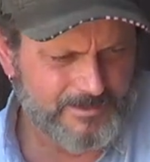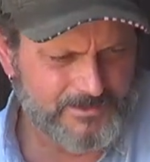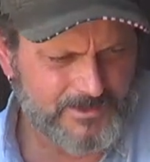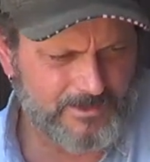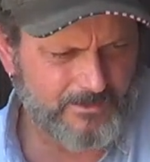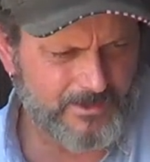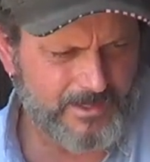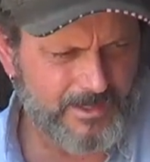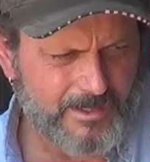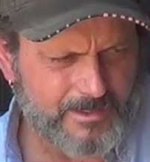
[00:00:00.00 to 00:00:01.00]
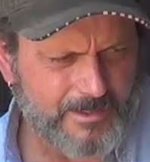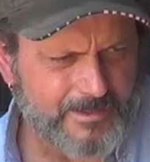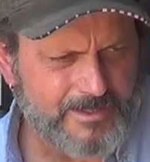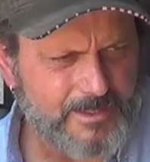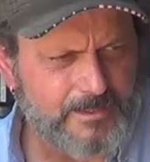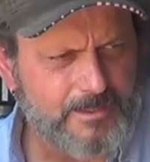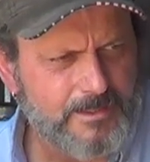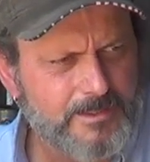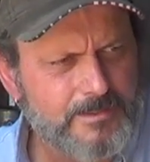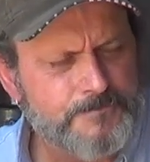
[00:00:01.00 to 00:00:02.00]
So yeah, I think,
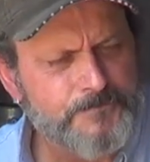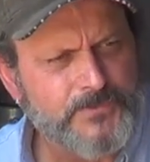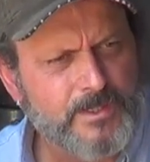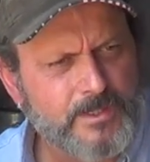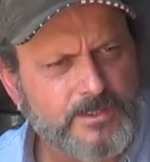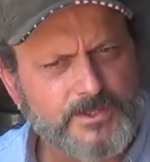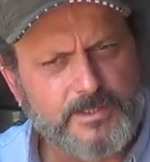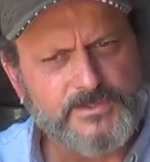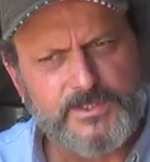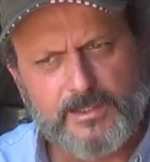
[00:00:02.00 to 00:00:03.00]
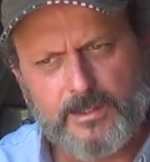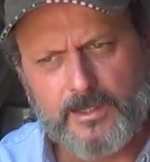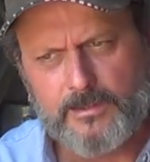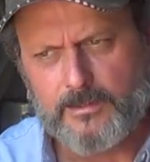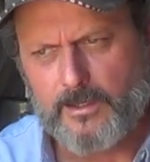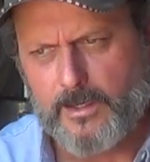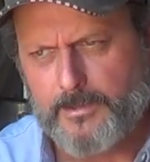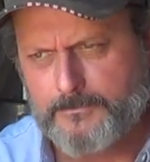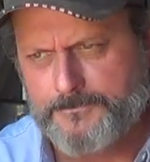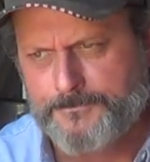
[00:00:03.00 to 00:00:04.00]
because you know, I see it online.